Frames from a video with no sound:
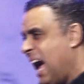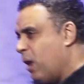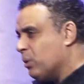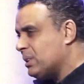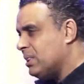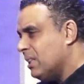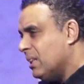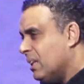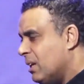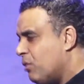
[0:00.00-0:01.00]
out
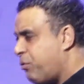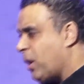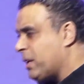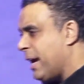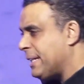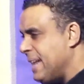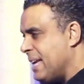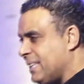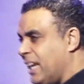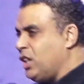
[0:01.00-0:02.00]
for
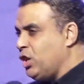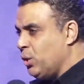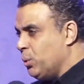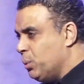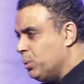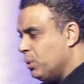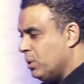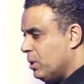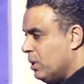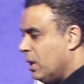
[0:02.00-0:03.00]
greatness in you,
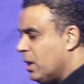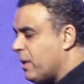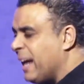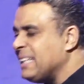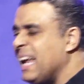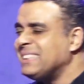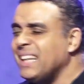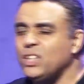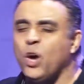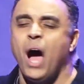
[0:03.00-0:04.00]
greatness
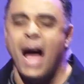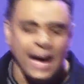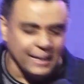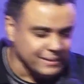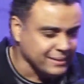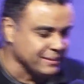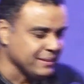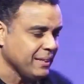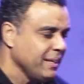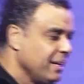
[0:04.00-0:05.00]
in your eyes,
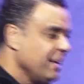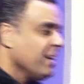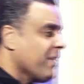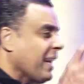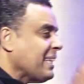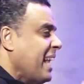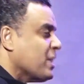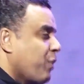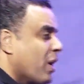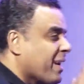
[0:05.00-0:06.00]
greatness
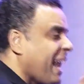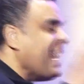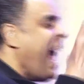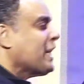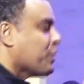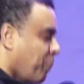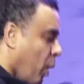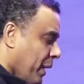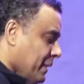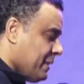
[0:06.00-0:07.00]
for great
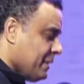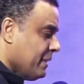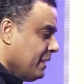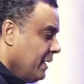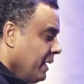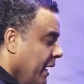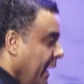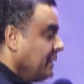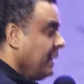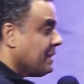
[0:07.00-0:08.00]
exploits
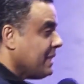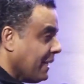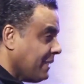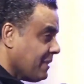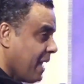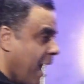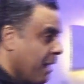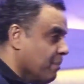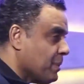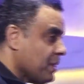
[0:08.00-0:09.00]
in these latter
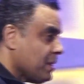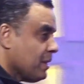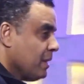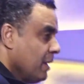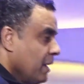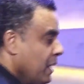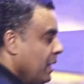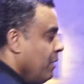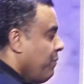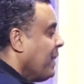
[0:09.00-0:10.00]
times.
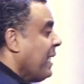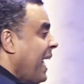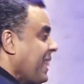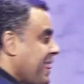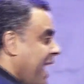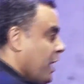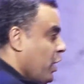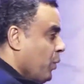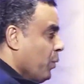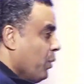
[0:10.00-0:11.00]
Father, I thank
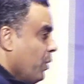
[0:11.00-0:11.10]
you.